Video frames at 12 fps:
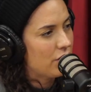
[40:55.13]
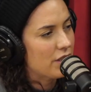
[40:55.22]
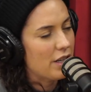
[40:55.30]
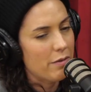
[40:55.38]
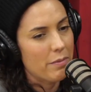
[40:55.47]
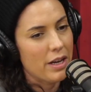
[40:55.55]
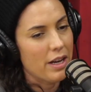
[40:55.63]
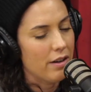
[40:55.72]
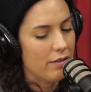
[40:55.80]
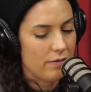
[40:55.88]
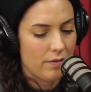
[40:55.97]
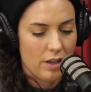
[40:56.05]
Just give me
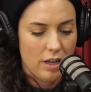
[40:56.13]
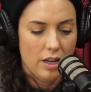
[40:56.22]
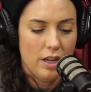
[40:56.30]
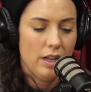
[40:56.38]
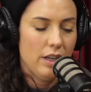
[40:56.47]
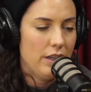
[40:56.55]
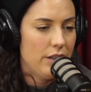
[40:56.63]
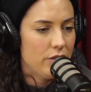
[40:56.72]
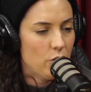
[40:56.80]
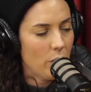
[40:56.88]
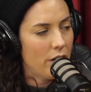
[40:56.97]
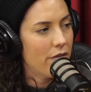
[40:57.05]
a
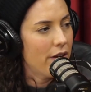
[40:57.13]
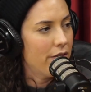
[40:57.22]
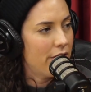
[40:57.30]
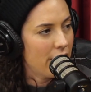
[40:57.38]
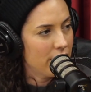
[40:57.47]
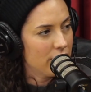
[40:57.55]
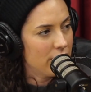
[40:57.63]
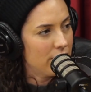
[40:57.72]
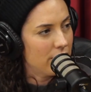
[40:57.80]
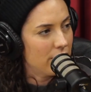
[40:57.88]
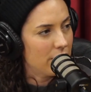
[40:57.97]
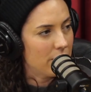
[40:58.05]

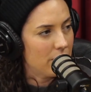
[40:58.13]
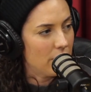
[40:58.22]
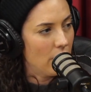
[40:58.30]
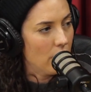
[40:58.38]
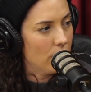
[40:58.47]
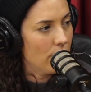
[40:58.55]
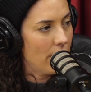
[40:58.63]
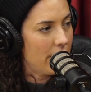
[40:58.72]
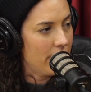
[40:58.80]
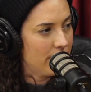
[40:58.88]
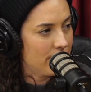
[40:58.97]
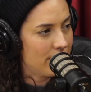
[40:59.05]
25,000-yard
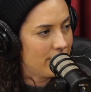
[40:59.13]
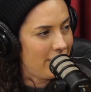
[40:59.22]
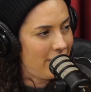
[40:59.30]
radius.